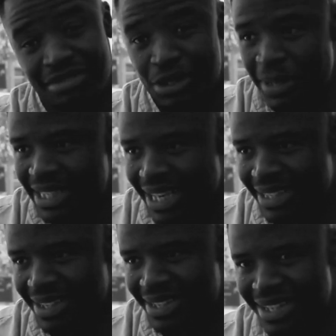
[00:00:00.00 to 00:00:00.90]
whatever space I
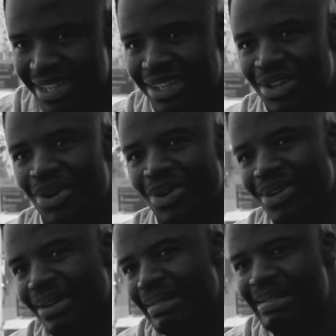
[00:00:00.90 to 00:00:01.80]
exist in,
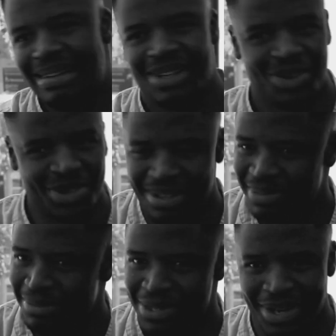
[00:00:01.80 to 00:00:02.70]
Although
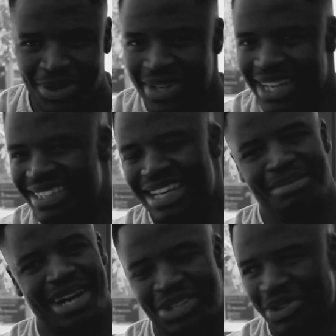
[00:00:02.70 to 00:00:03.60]
sometimes it's not a good
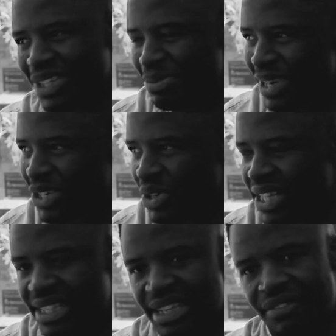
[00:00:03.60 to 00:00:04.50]
idea, but I try to make
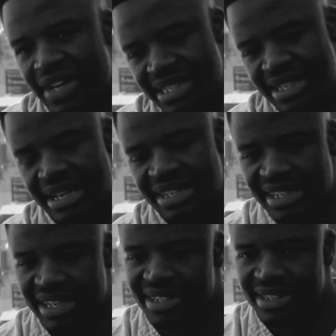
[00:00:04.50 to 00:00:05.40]
sure that if I see an
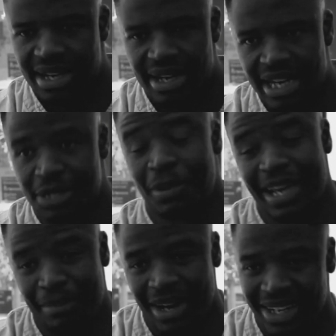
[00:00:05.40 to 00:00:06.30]
injustice, I
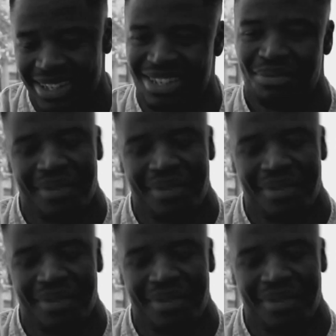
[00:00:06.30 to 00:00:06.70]
speak about it.